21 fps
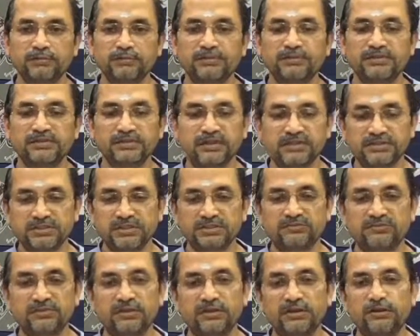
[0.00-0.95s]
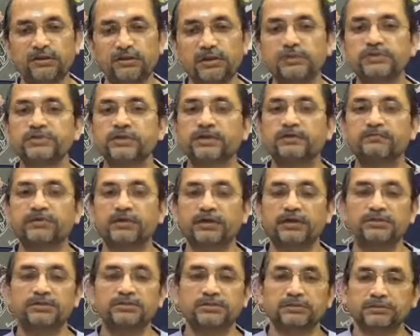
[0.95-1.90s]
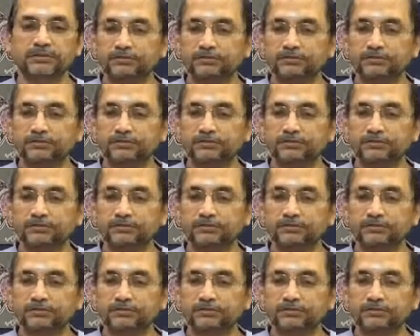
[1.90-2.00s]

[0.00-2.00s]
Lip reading: session with a closing invocation.